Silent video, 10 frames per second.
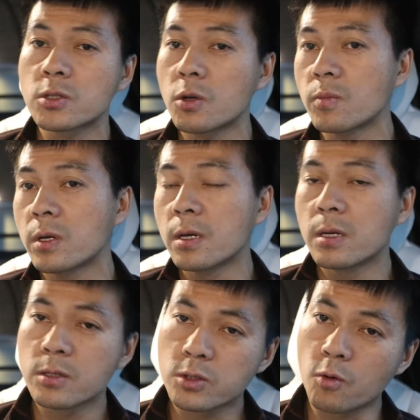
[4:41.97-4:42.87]

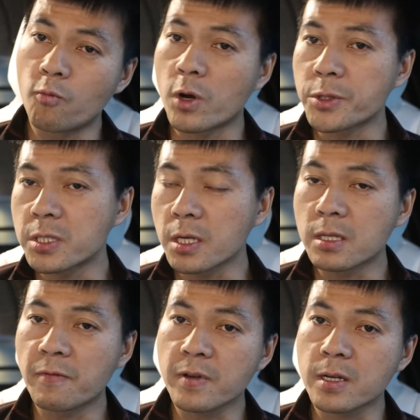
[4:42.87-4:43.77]
somewhat
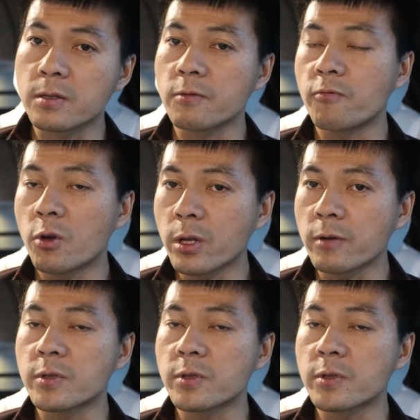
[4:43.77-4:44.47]
significant rolling